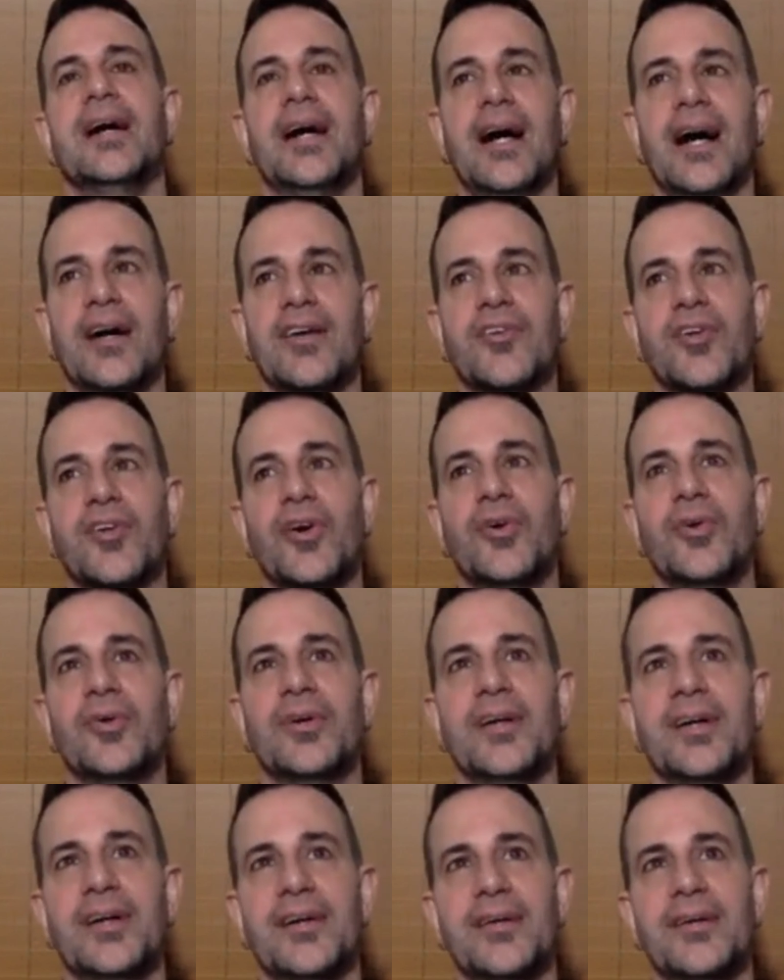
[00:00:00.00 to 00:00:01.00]
So
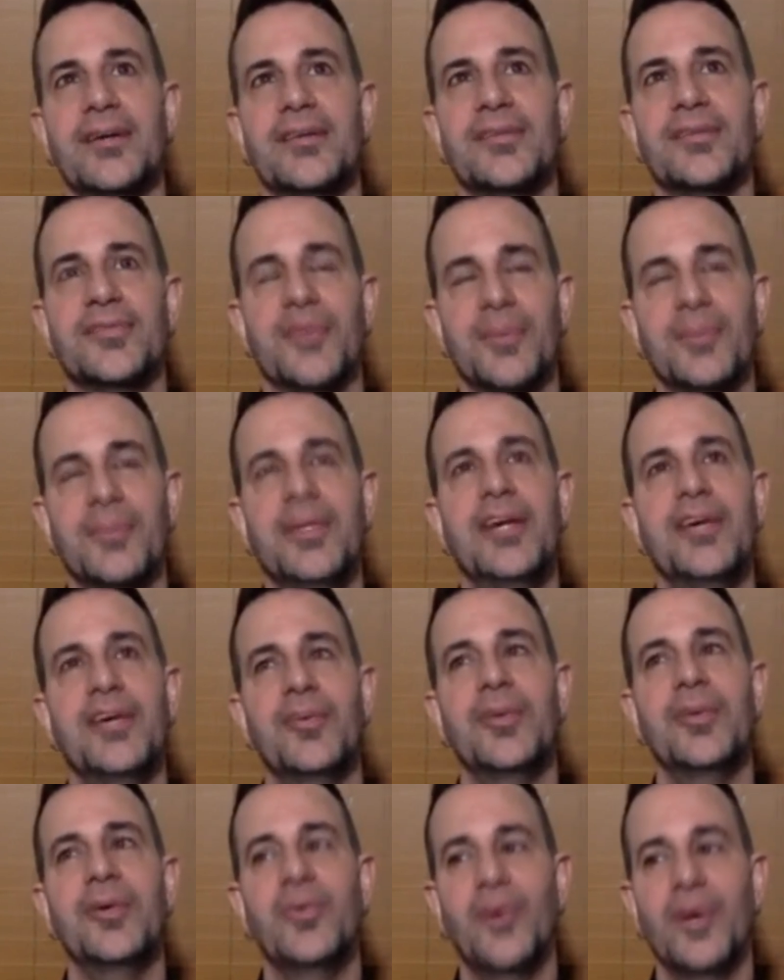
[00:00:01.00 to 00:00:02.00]
for me, it would
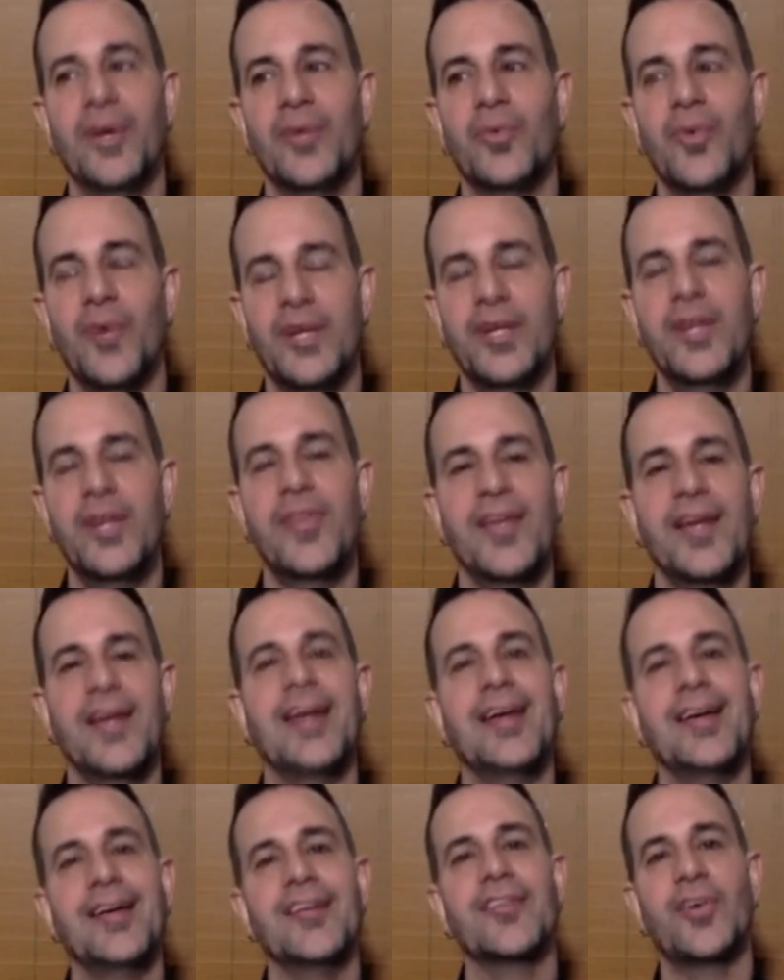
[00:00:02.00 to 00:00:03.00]
be, what do you think
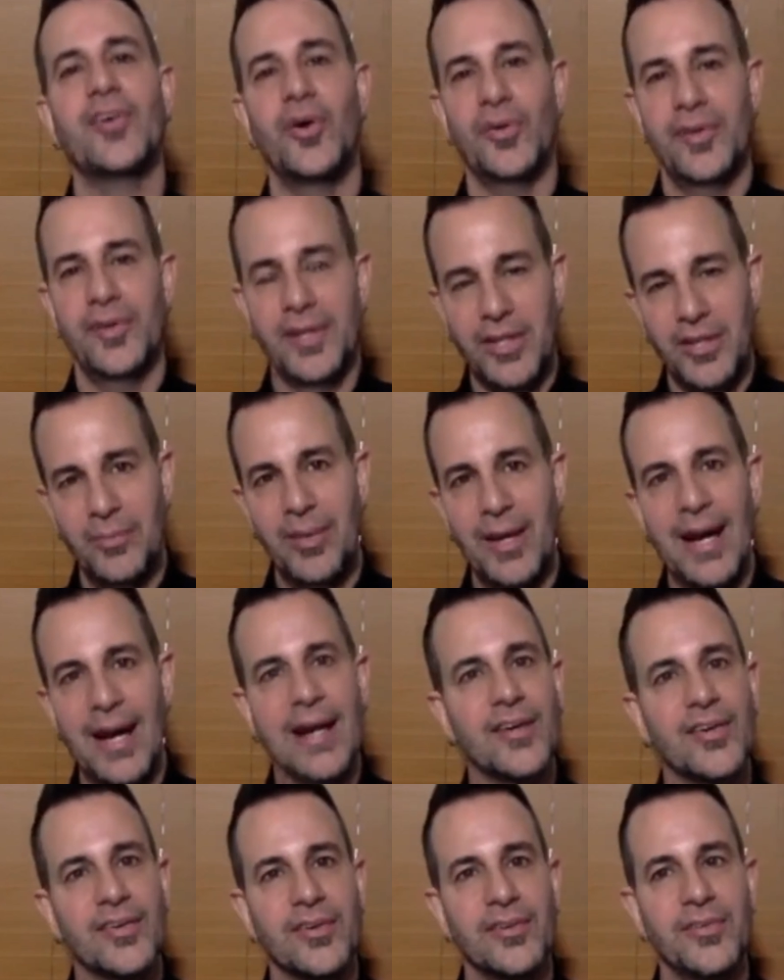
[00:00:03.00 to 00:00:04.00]
is holding you back?
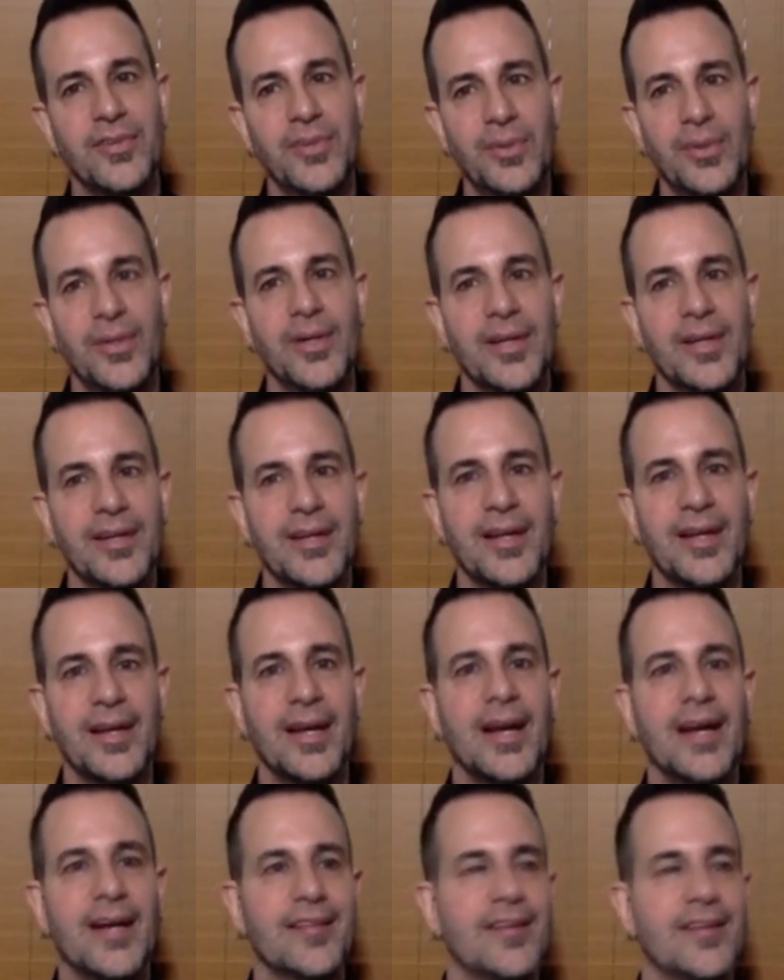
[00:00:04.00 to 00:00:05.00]
Because if you look at that, like
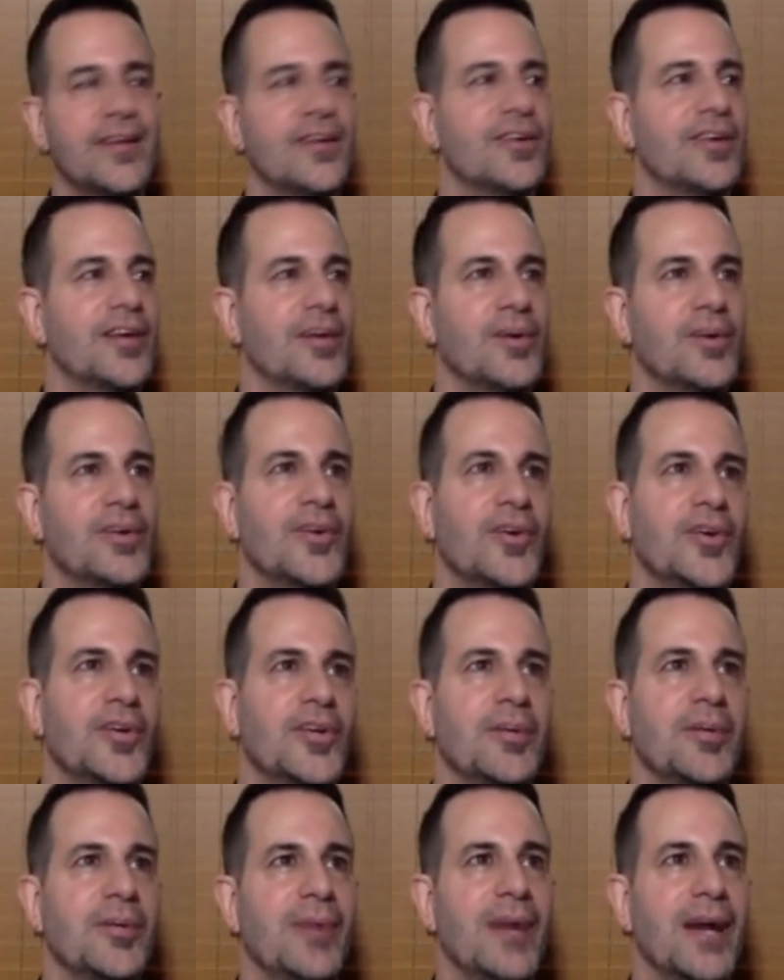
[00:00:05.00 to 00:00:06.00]
I could say, okay, what's holding
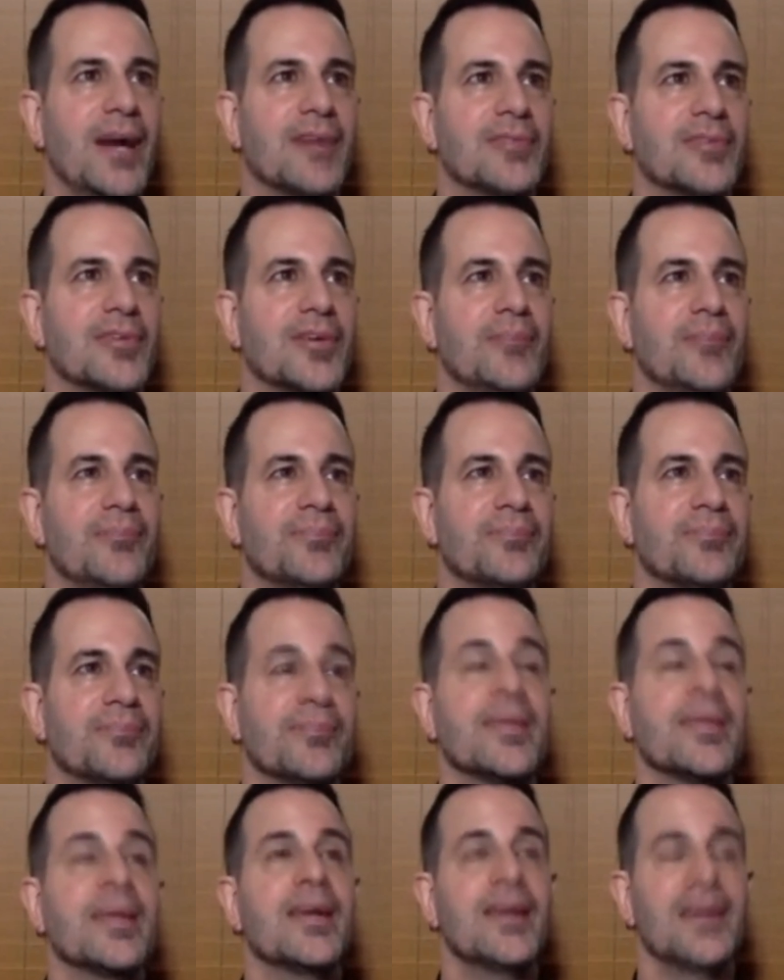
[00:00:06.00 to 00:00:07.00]
me back from,
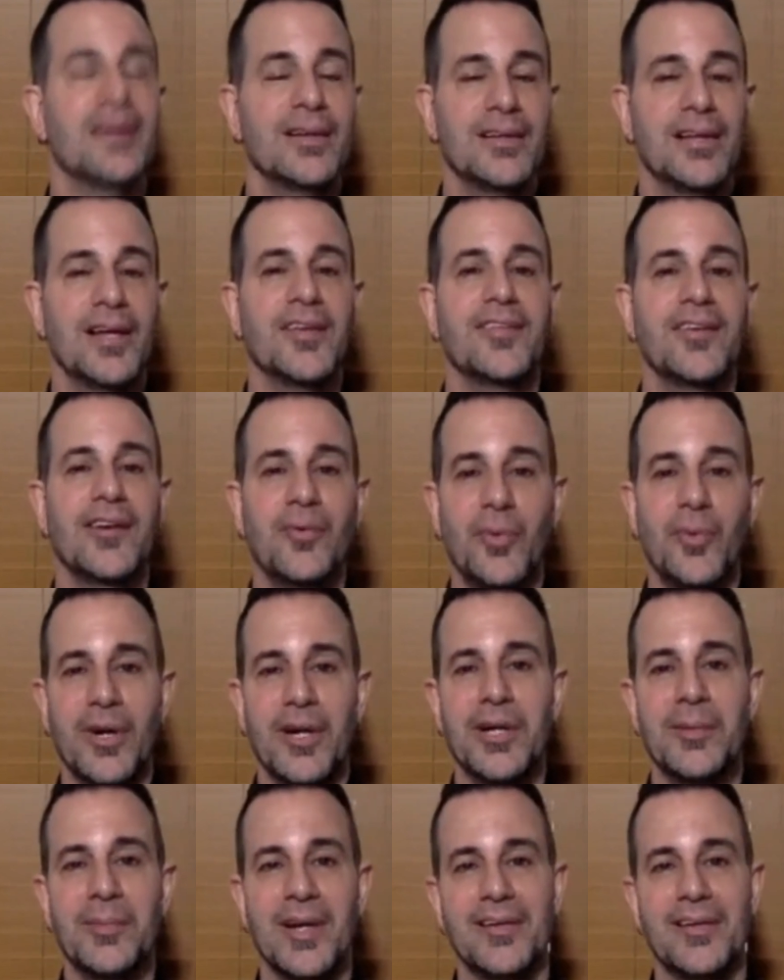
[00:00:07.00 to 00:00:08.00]
let's say,
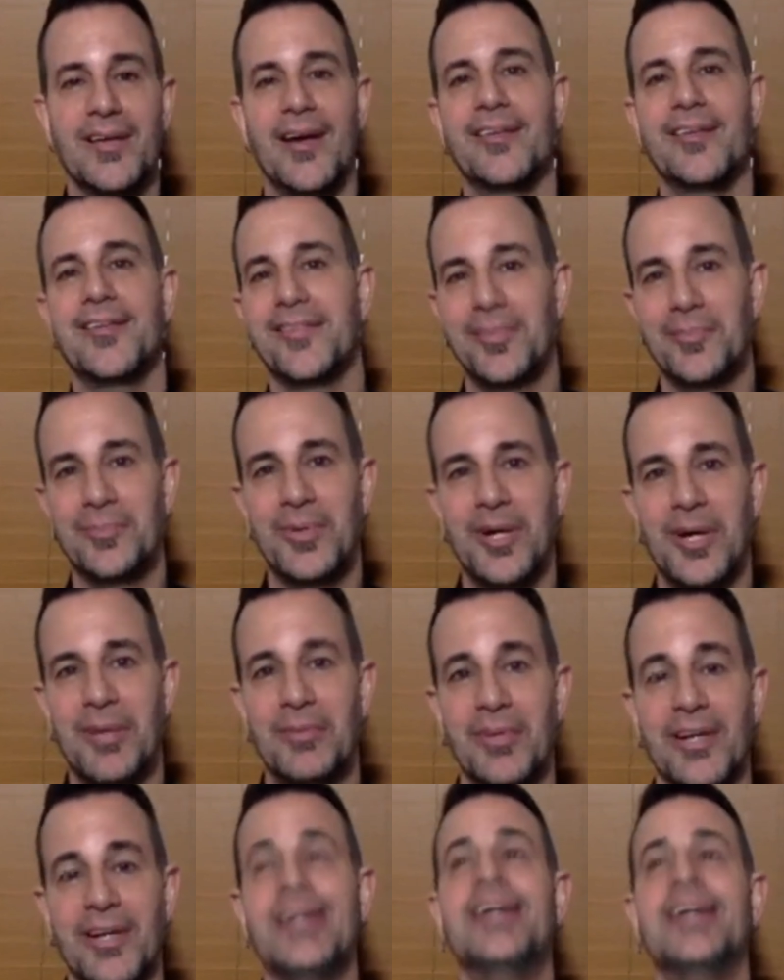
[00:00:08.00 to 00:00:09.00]
wearing my glasses in
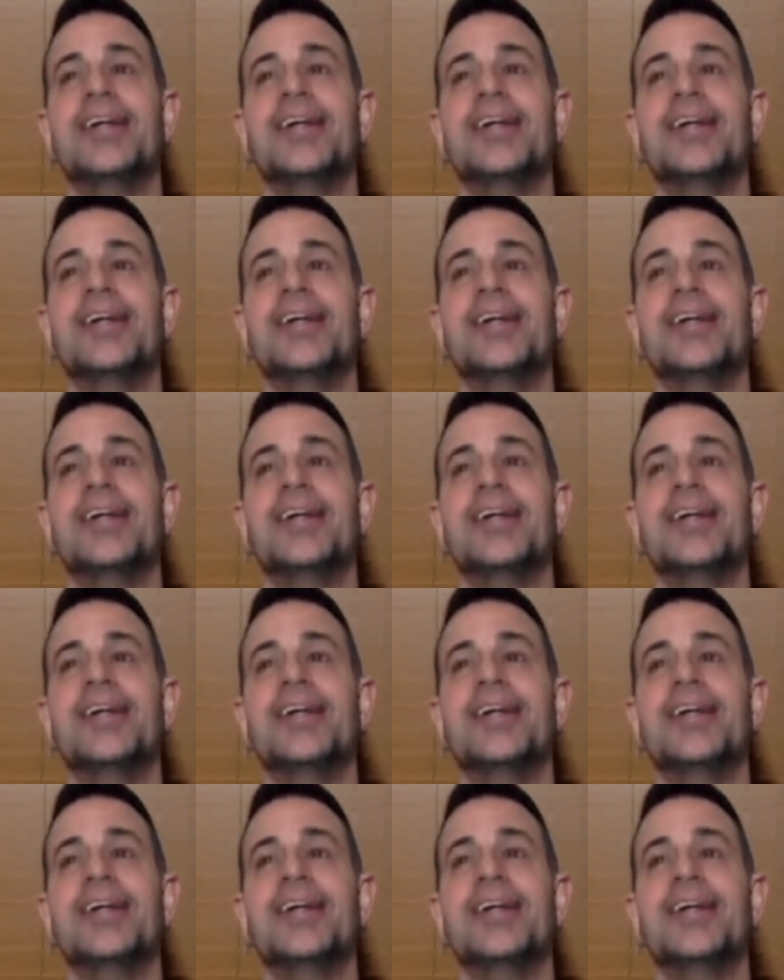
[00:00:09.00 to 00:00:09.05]
public?